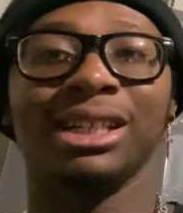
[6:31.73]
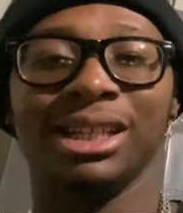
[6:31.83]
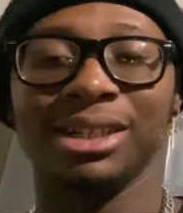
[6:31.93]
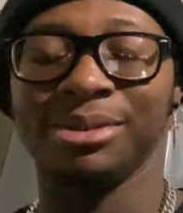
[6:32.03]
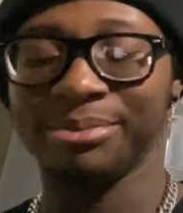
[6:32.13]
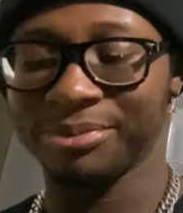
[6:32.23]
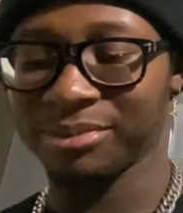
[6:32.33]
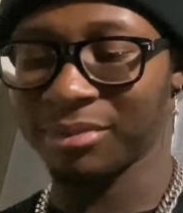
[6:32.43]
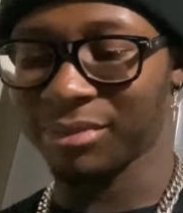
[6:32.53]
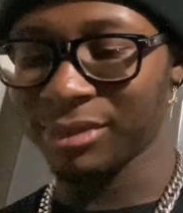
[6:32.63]
um,
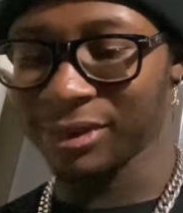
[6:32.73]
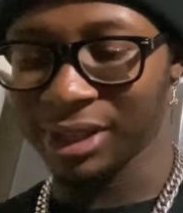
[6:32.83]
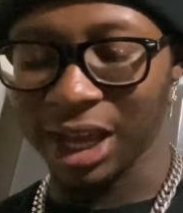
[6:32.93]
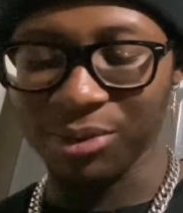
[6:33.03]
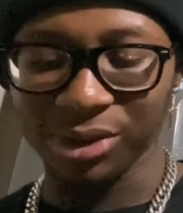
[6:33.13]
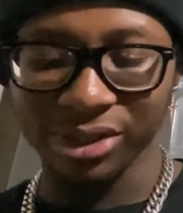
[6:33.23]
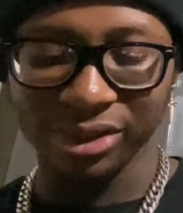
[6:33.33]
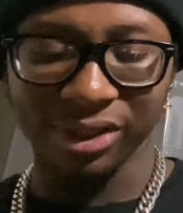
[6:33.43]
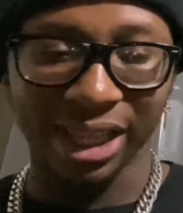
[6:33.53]
I want